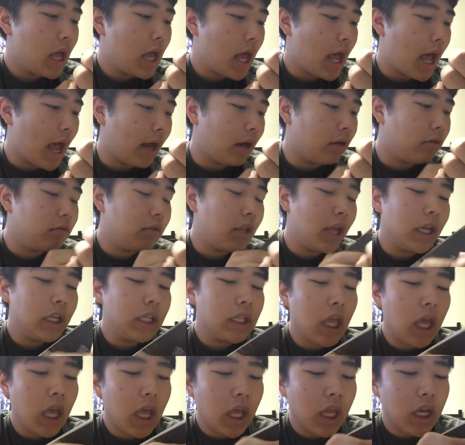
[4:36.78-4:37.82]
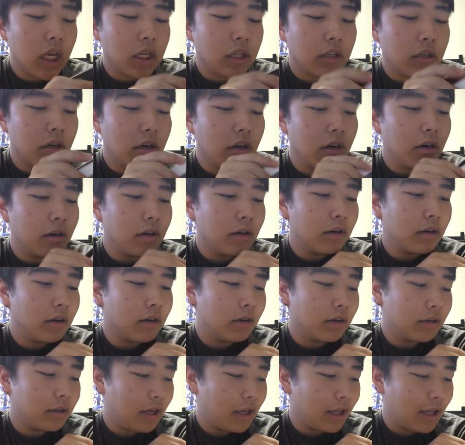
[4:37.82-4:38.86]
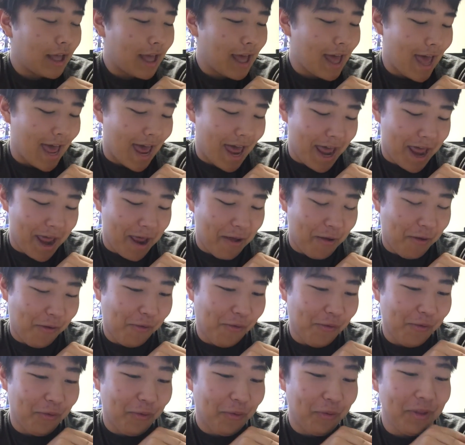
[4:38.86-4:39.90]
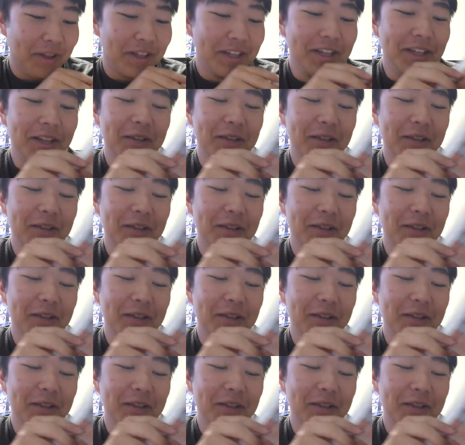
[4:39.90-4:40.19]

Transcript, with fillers: I don't like that. Ow.